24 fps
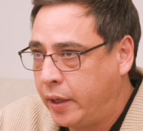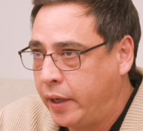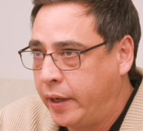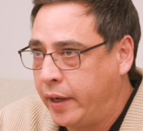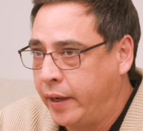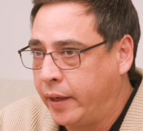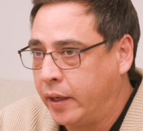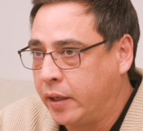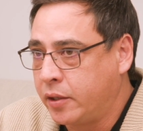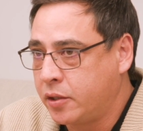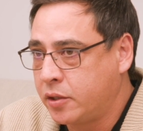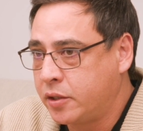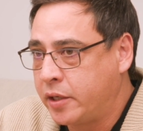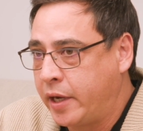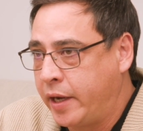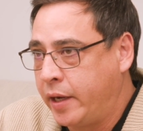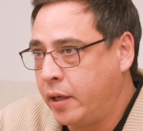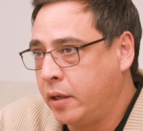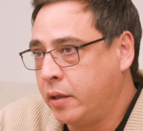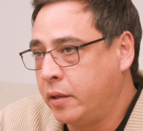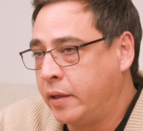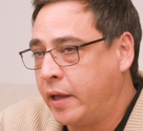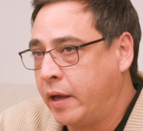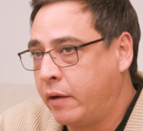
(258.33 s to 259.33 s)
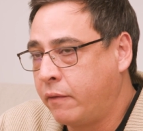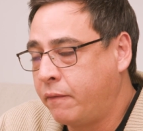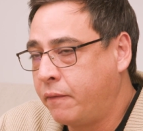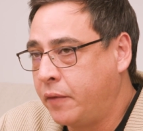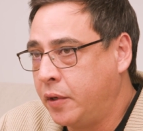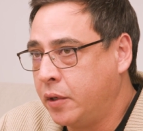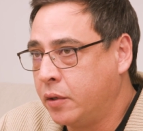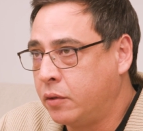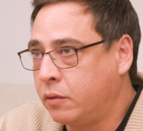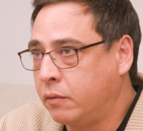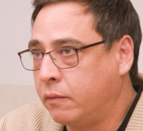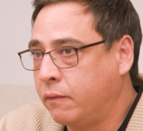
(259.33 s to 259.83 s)
And I stayed in that
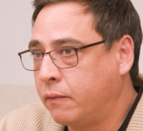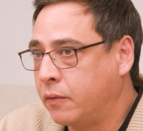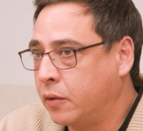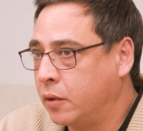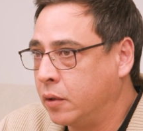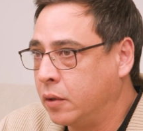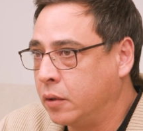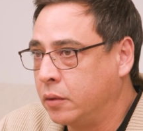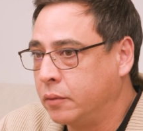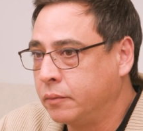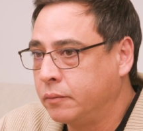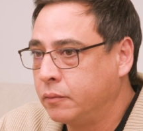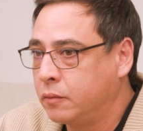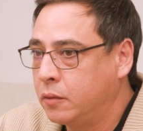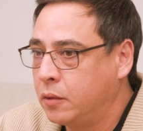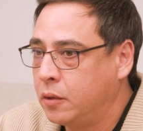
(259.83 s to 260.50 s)
field for,